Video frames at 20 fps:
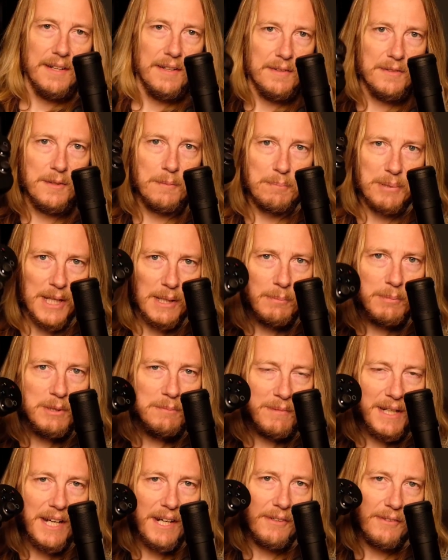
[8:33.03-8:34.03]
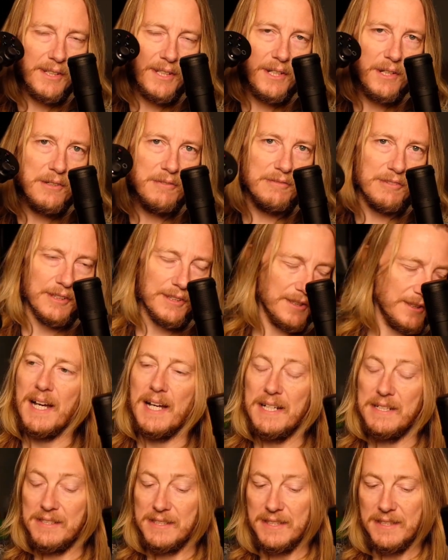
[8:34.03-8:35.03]
The problem carried over.
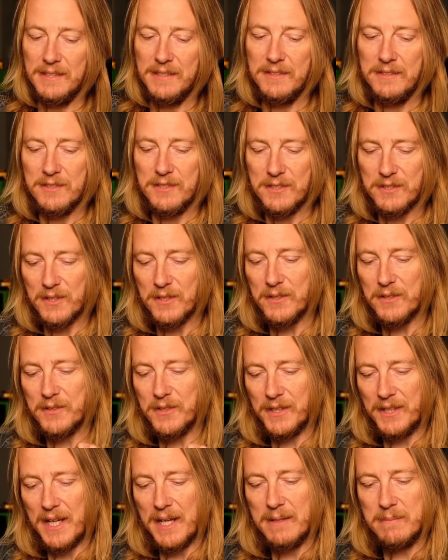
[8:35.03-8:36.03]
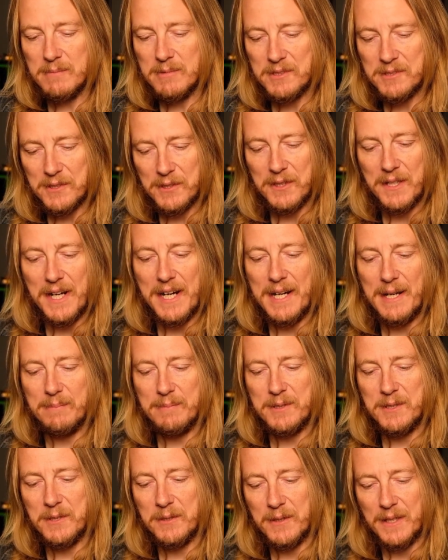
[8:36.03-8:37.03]
I did install the GameSir app
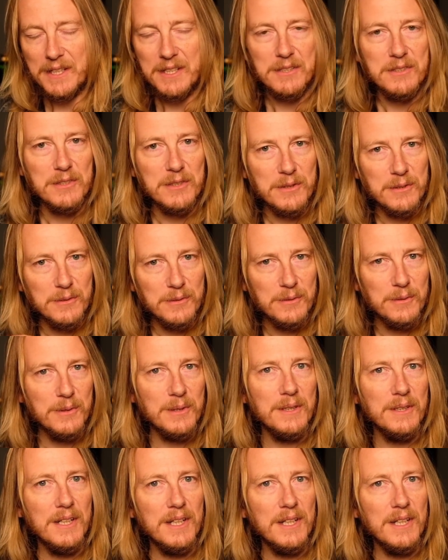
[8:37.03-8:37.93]
so I could do